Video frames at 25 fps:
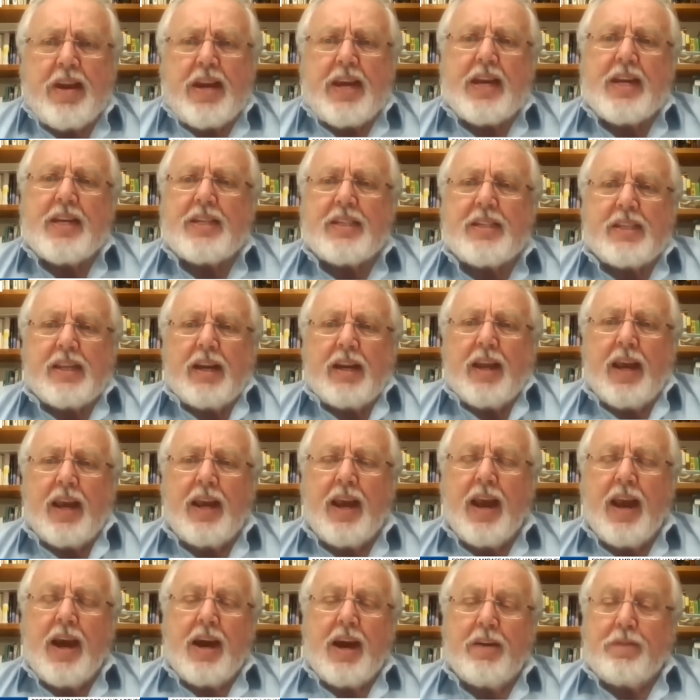very
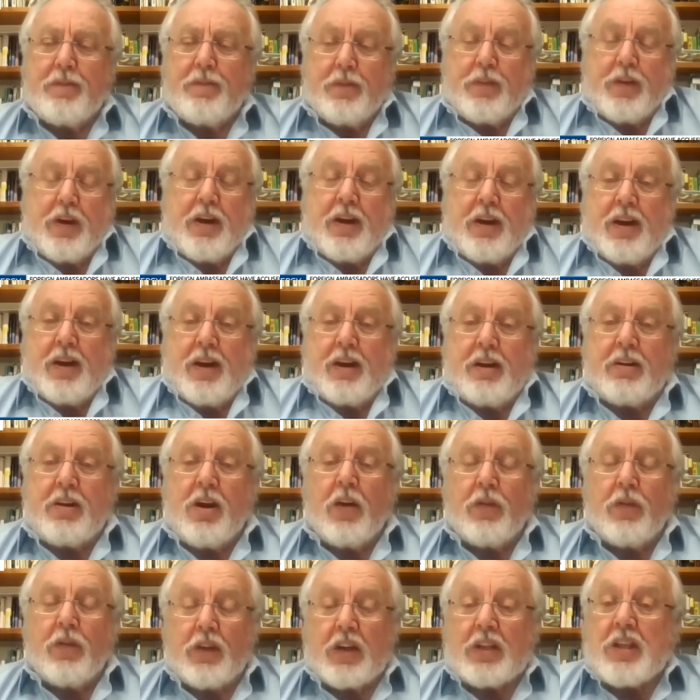easily have
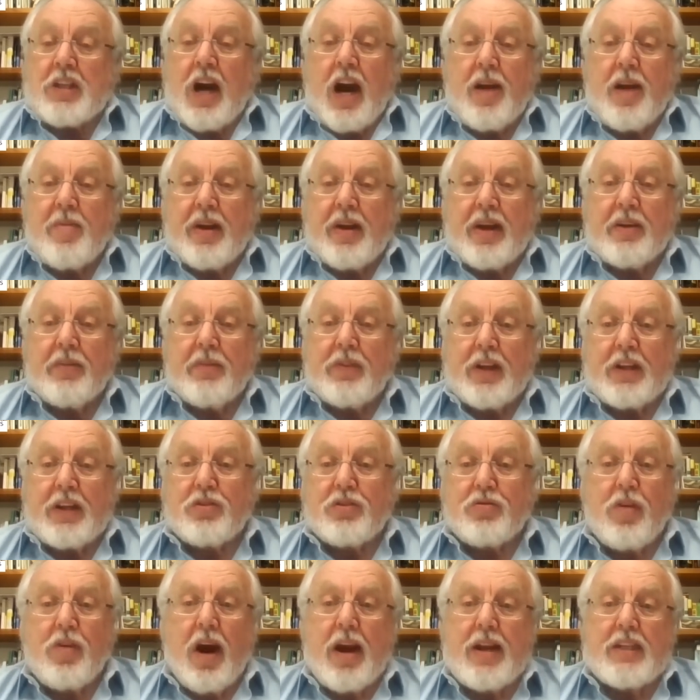got the timing
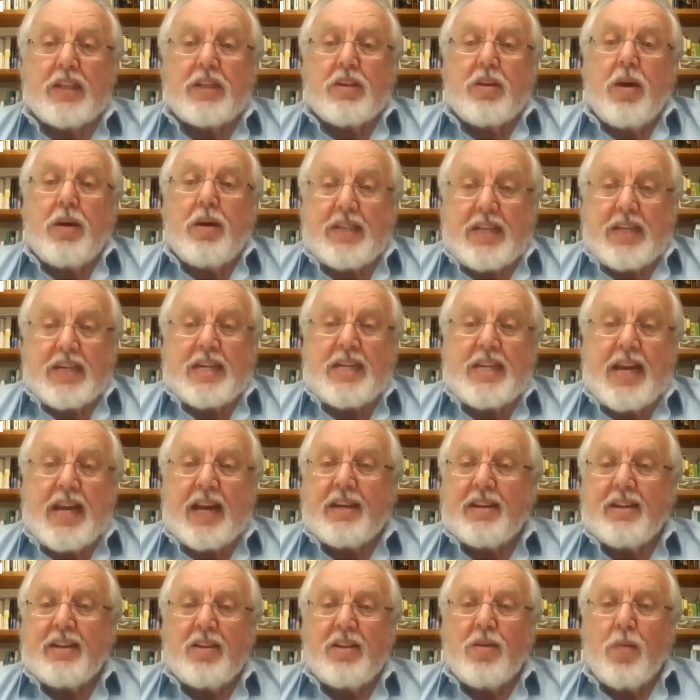of this right so it
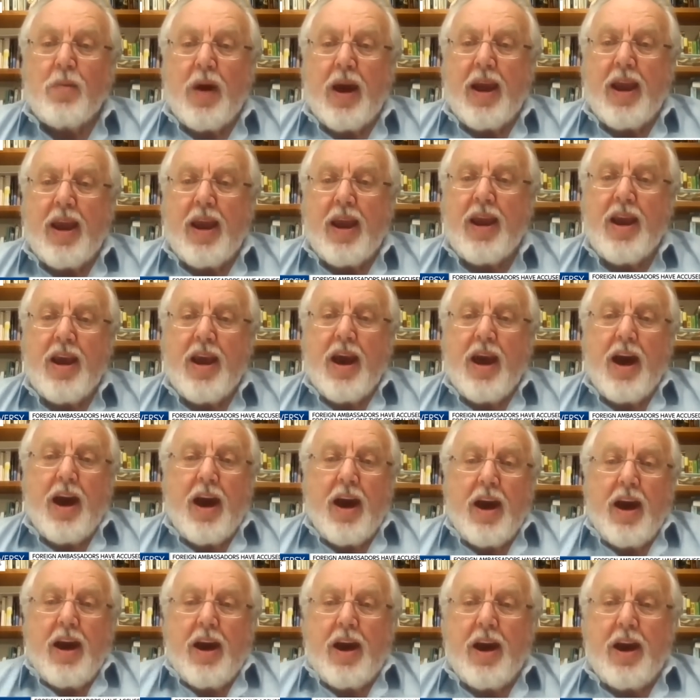didn't get in the way.
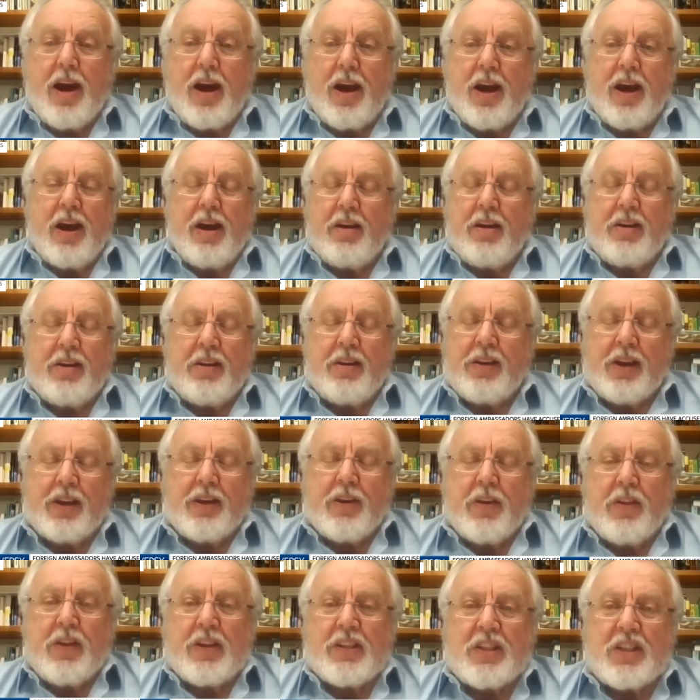
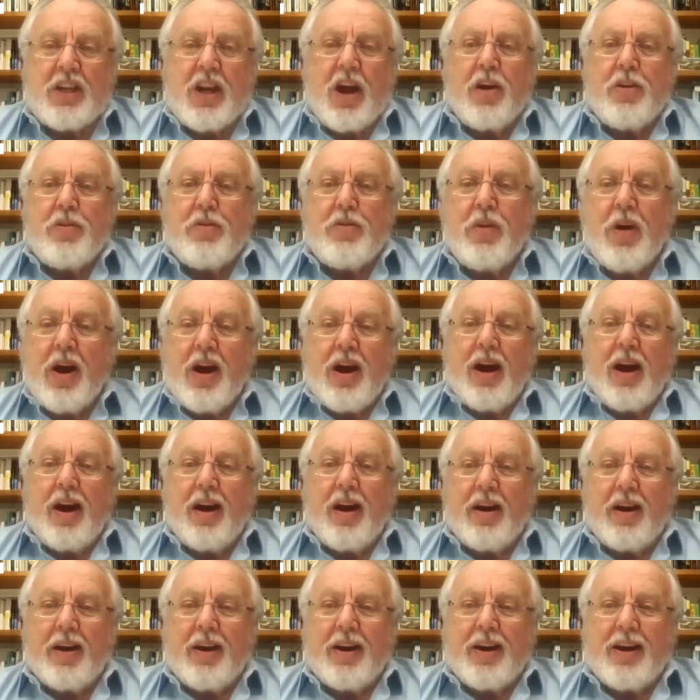There's no
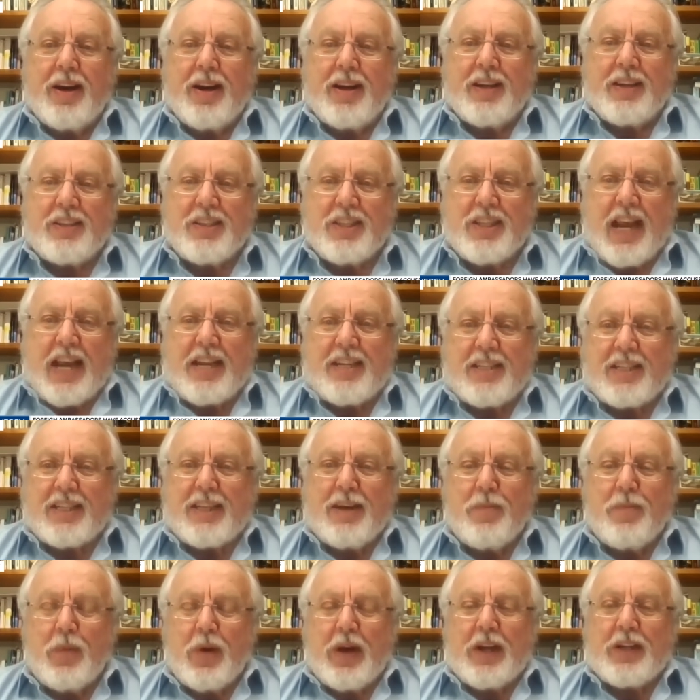a
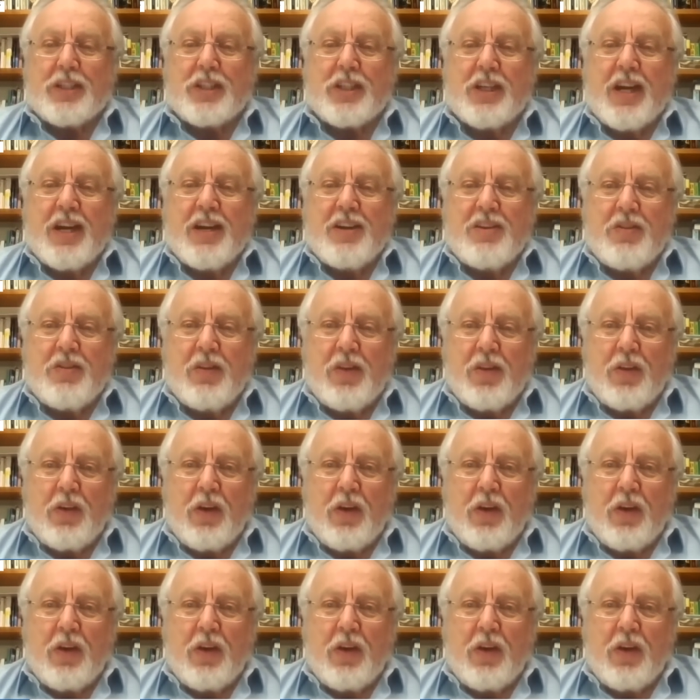sense in which